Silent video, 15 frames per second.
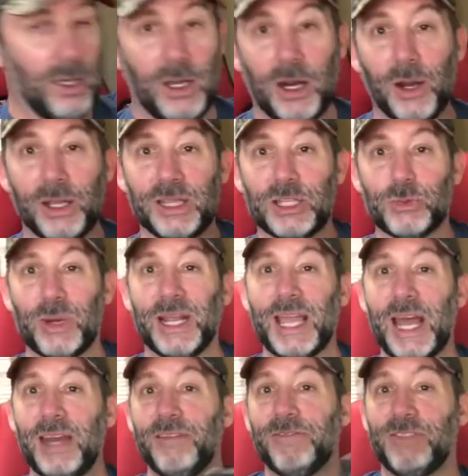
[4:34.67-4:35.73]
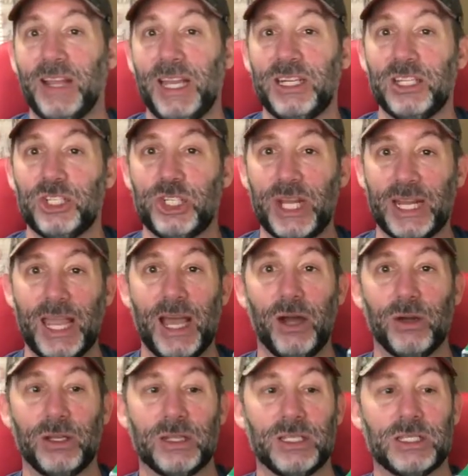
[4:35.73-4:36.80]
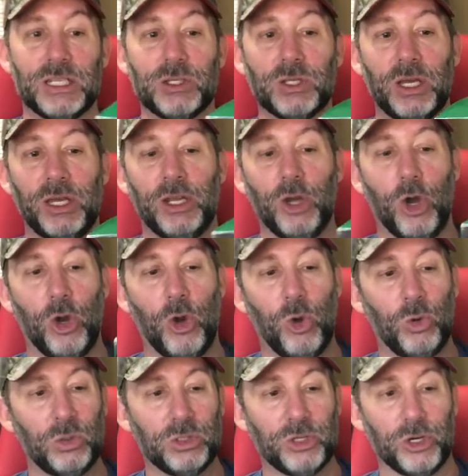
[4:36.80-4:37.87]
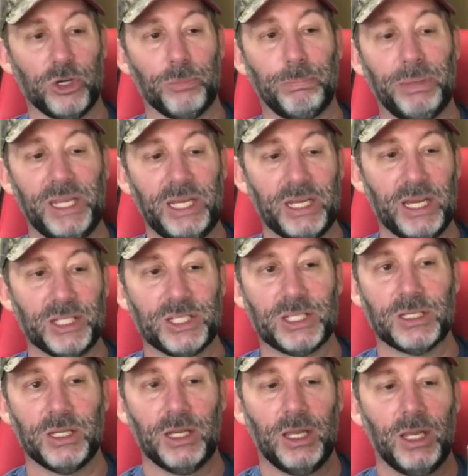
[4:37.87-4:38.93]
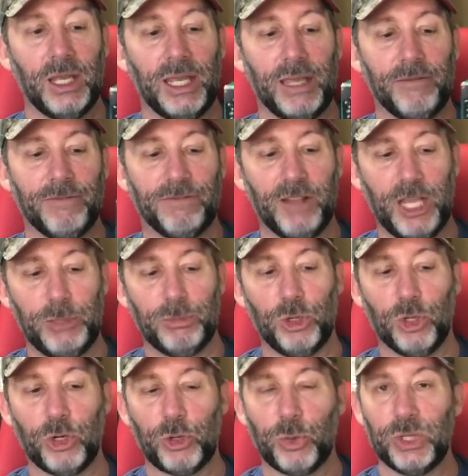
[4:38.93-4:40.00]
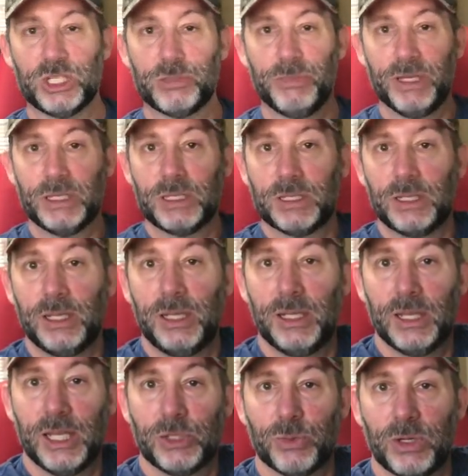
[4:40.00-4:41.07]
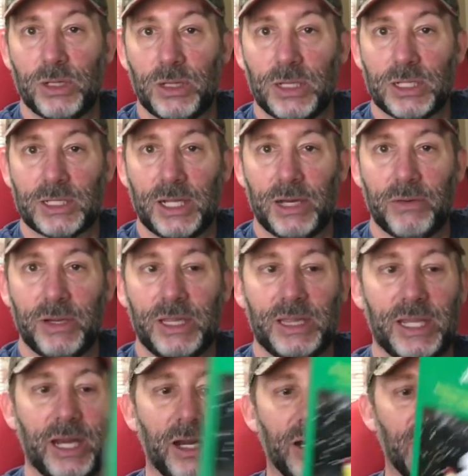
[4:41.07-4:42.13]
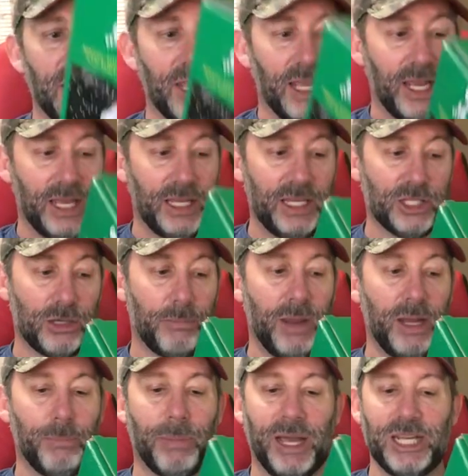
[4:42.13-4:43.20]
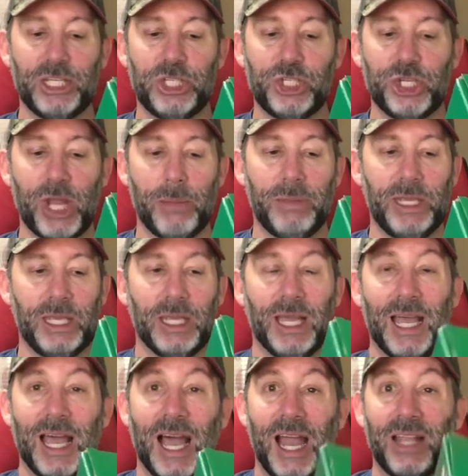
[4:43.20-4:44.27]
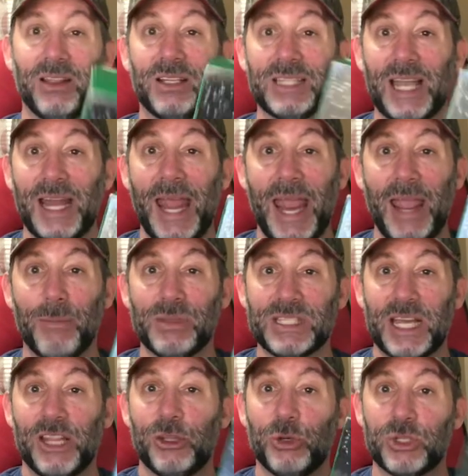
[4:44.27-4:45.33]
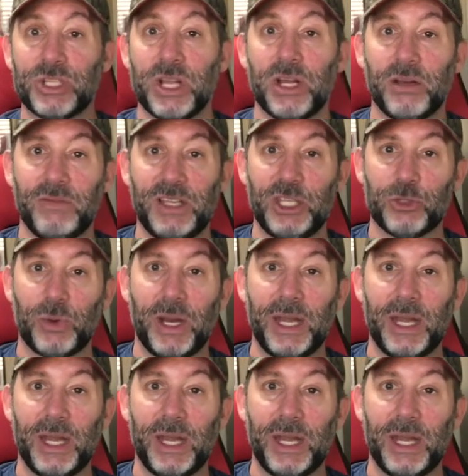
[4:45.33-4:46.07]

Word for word: right, this one I got in flight to check out. This is an older Peanuts inflatable Christmas. That's what it looks like right there. And these are made by Jemmy. I looked on Amazon. There's none of these right